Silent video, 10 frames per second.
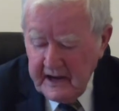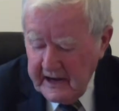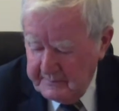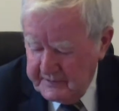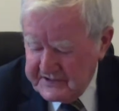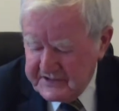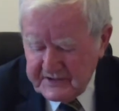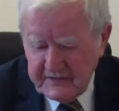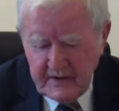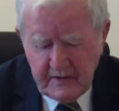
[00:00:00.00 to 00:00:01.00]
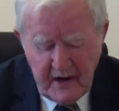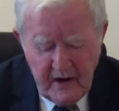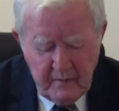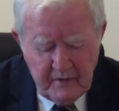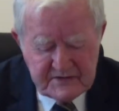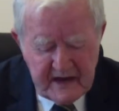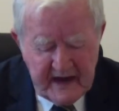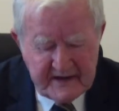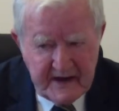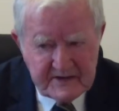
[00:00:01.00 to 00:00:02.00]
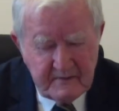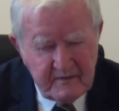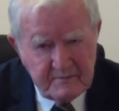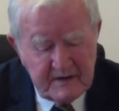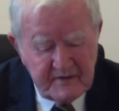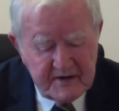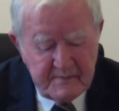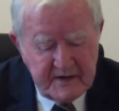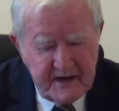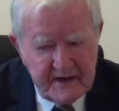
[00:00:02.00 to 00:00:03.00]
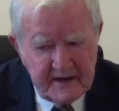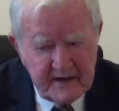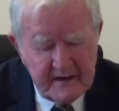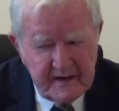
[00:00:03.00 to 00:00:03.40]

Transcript: but this crowd was against her from the very beginning.